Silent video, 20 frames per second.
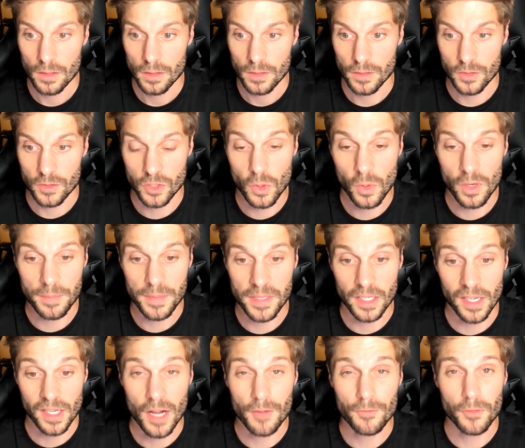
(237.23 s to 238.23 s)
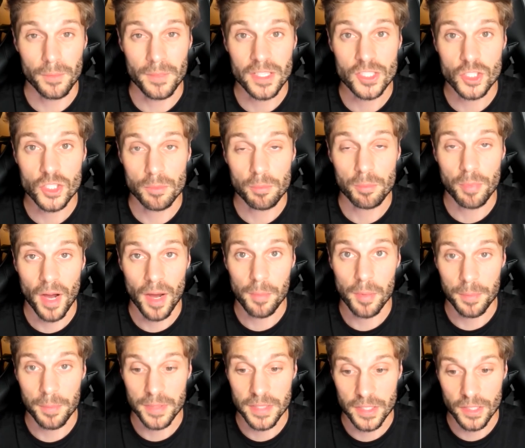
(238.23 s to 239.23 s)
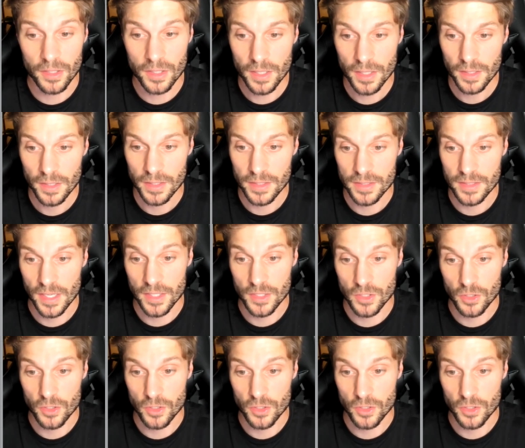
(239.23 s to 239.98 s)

There's going to be a confirmation pop-up here. It says